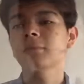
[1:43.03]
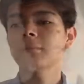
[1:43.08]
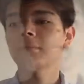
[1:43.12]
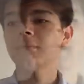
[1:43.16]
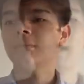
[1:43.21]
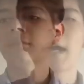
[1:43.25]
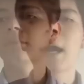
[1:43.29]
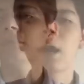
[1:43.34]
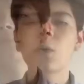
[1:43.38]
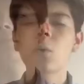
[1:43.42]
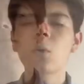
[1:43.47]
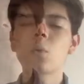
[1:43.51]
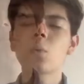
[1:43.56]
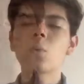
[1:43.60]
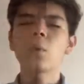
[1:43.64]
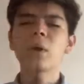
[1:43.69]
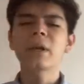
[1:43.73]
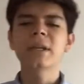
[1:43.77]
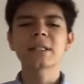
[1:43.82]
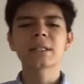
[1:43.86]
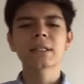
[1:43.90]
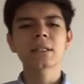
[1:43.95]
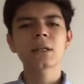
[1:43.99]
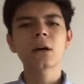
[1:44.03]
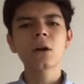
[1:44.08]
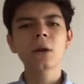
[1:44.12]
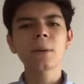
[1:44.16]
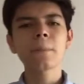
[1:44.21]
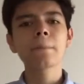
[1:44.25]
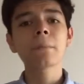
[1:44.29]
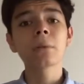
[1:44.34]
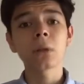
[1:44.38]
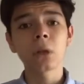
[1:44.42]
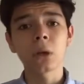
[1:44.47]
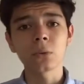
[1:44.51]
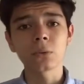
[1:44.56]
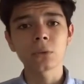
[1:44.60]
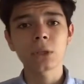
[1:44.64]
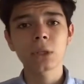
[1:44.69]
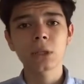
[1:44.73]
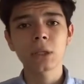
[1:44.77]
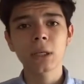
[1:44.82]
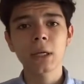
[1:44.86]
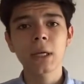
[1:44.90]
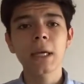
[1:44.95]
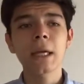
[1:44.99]
Now, when a star
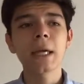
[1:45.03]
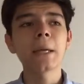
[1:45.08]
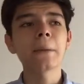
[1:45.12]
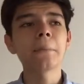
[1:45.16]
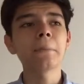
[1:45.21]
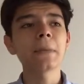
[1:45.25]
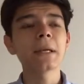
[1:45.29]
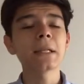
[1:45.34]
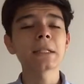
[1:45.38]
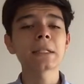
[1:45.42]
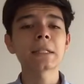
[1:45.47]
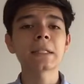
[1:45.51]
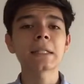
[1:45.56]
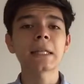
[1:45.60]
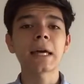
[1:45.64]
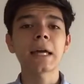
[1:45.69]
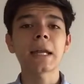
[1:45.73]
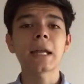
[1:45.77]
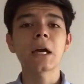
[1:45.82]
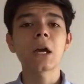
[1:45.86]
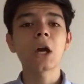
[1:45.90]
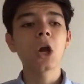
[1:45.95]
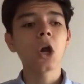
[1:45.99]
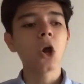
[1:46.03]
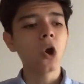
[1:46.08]
implodes, it means that